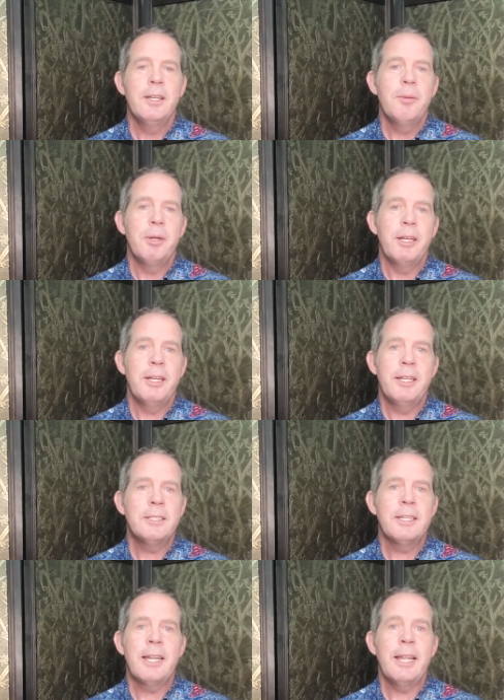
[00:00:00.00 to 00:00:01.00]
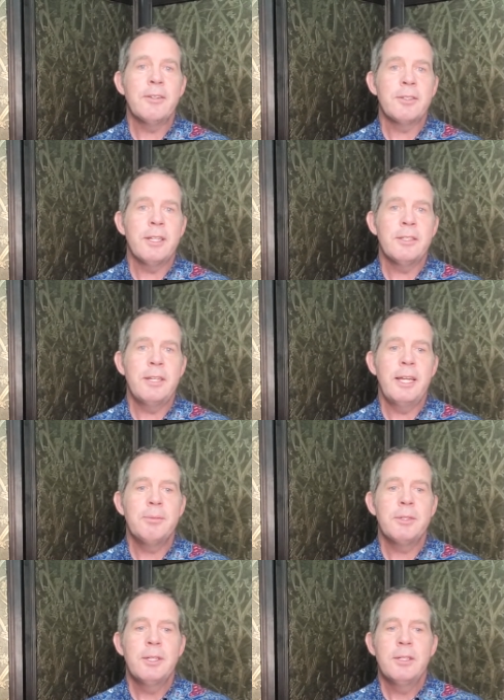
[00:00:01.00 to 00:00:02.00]
But in addition to that, there's lots of
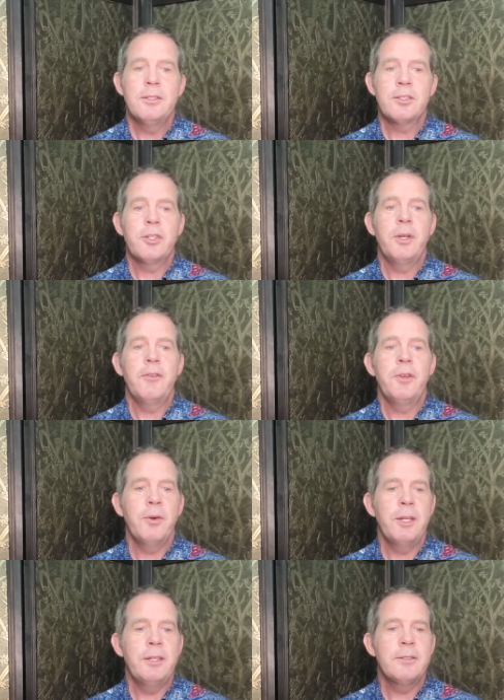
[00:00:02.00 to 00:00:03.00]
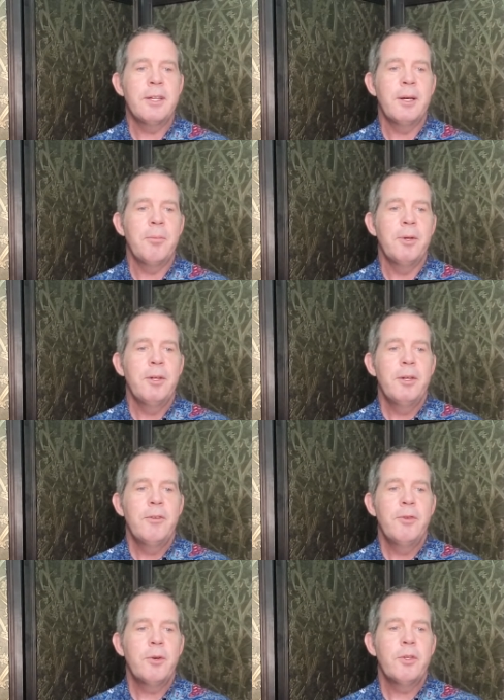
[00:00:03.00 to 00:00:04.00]
names. Just going to read a few of these um,
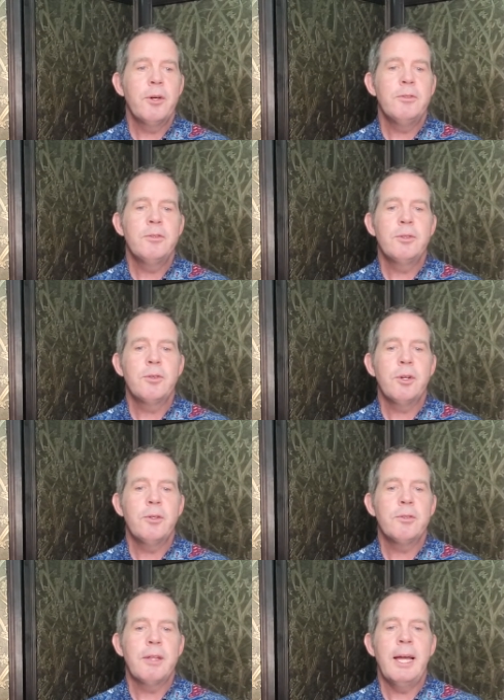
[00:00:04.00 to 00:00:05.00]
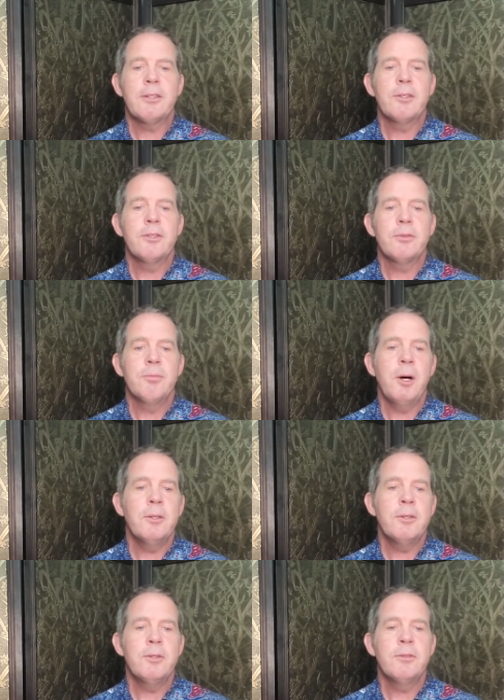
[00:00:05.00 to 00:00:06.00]
fructose, sucrose, lactose,
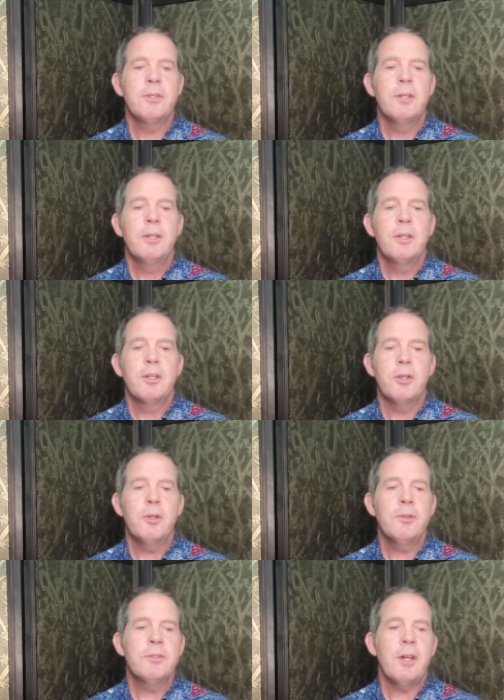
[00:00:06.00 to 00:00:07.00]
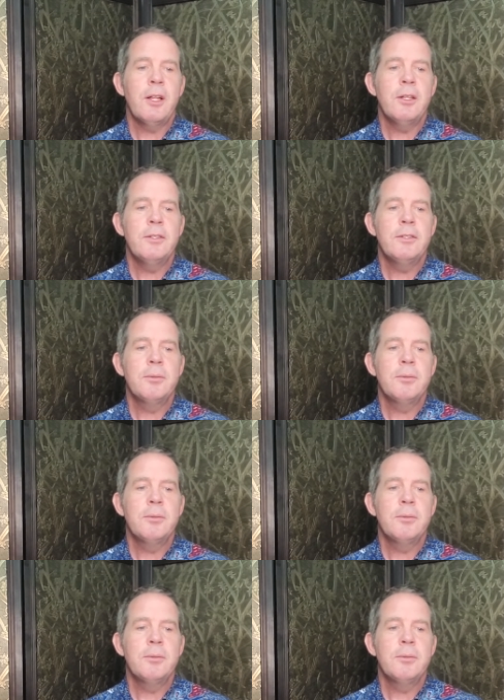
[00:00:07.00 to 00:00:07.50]
maltose, glucose solids,